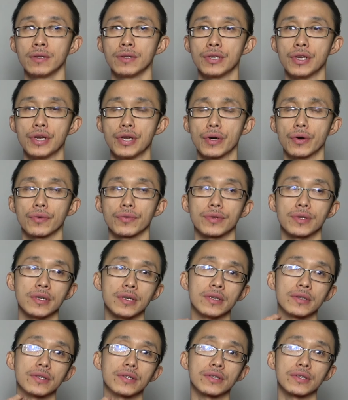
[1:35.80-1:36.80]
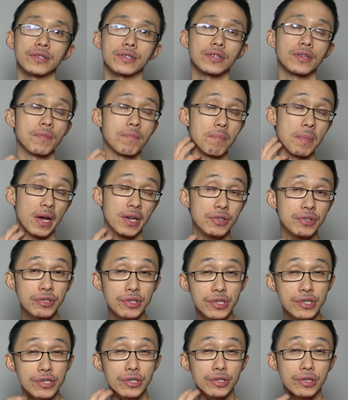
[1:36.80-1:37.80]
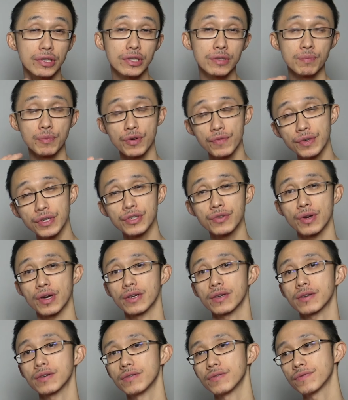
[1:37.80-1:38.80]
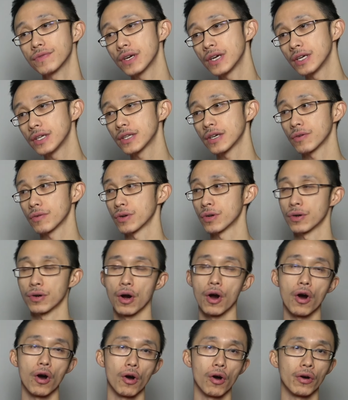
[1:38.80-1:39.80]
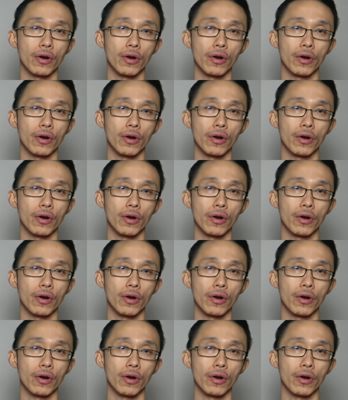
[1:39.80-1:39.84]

you know the, the the message that this movie is trying to convey that we're all